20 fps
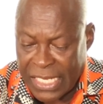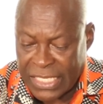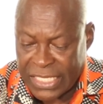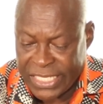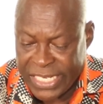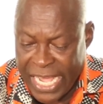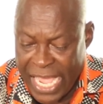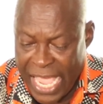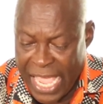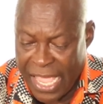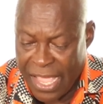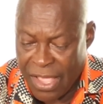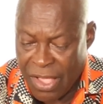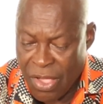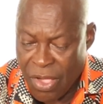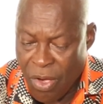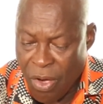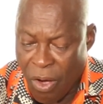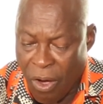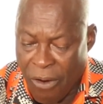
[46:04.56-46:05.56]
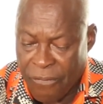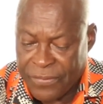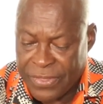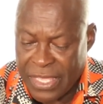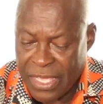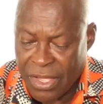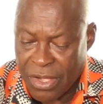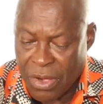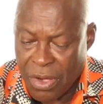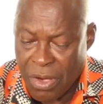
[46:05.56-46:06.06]
chair of
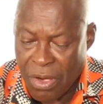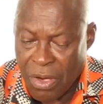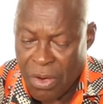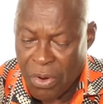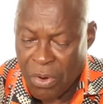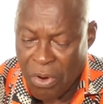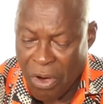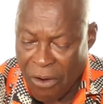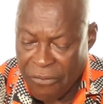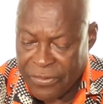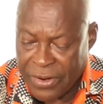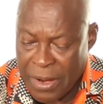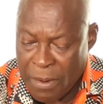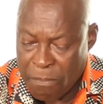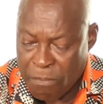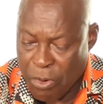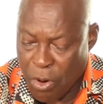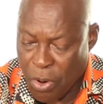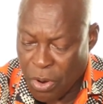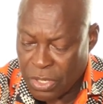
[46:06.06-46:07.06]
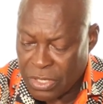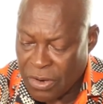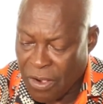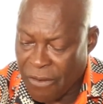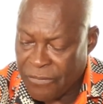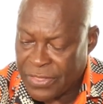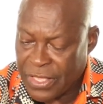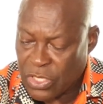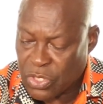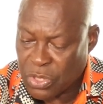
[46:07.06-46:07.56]
the governing board
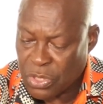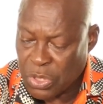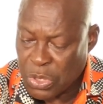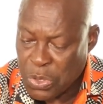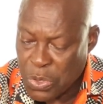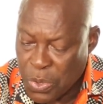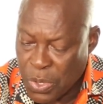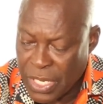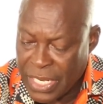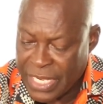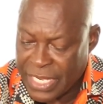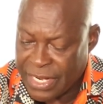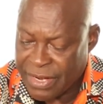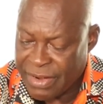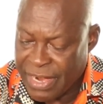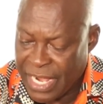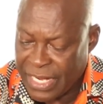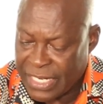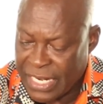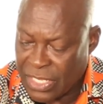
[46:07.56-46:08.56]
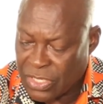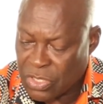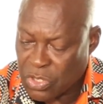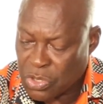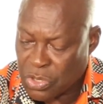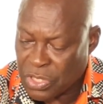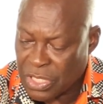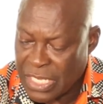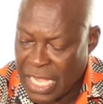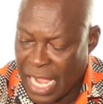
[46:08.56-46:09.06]
of this newly created
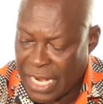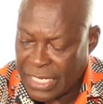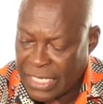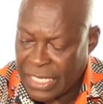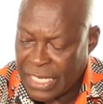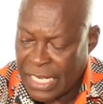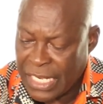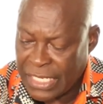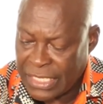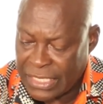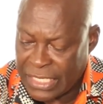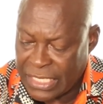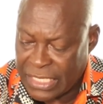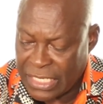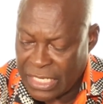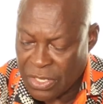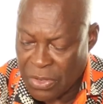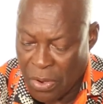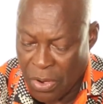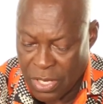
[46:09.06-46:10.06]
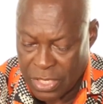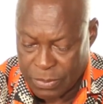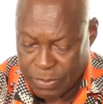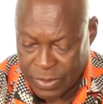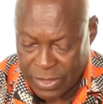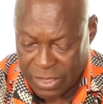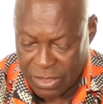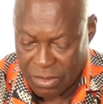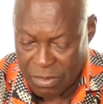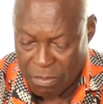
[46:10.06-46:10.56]
Sunyani Teaching
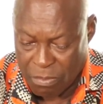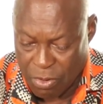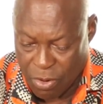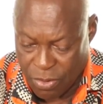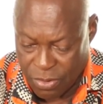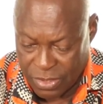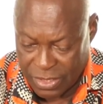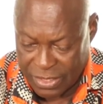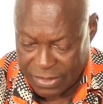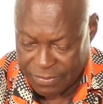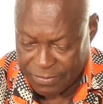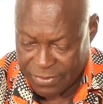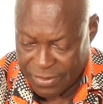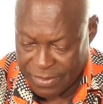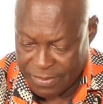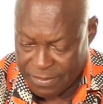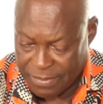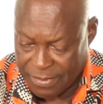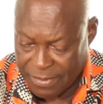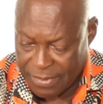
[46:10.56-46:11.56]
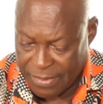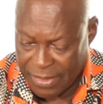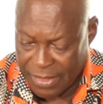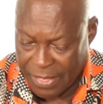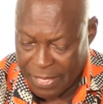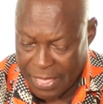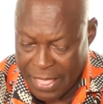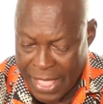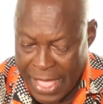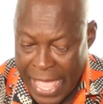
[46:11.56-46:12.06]
Hospital Board.
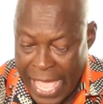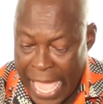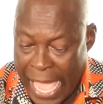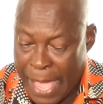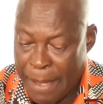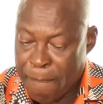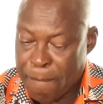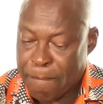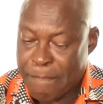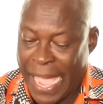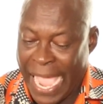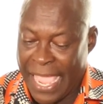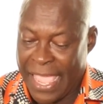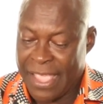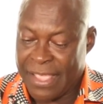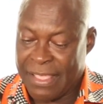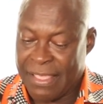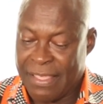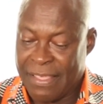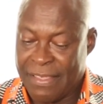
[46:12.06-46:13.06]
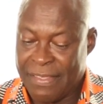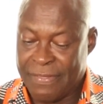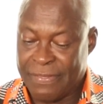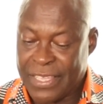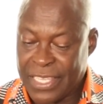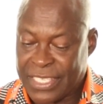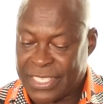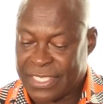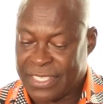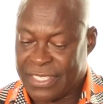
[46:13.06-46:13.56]
And by
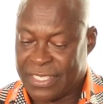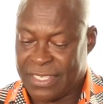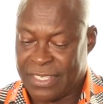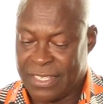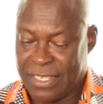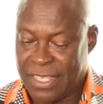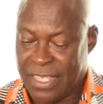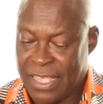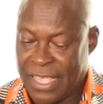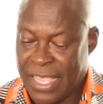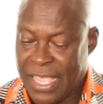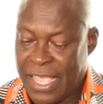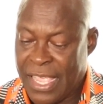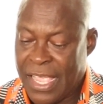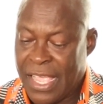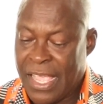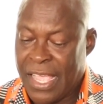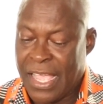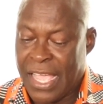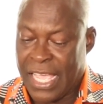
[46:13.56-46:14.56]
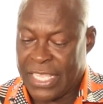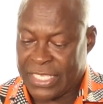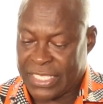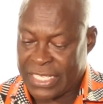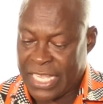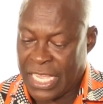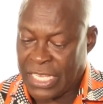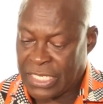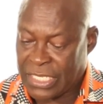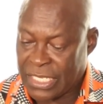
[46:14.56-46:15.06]
this
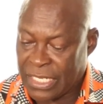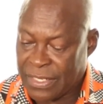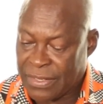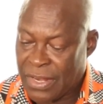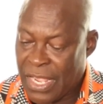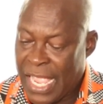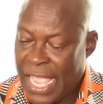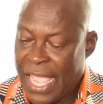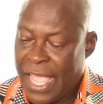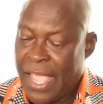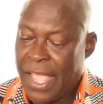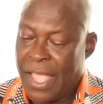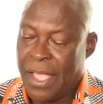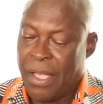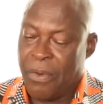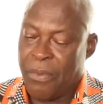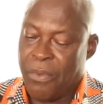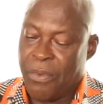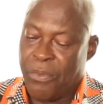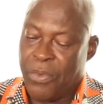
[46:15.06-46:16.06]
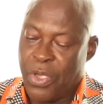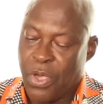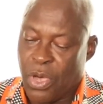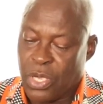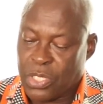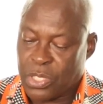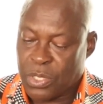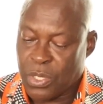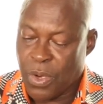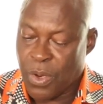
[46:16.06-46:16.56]
extension, we
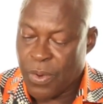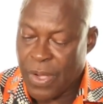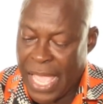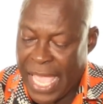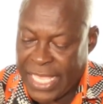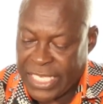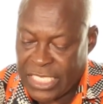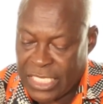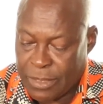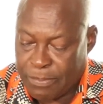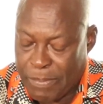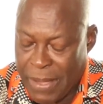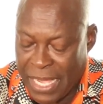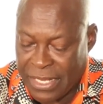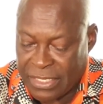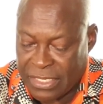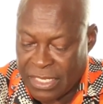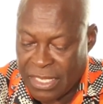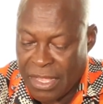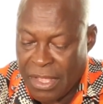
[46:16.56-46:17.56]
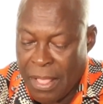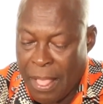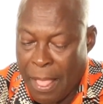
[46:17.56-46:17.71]
also expect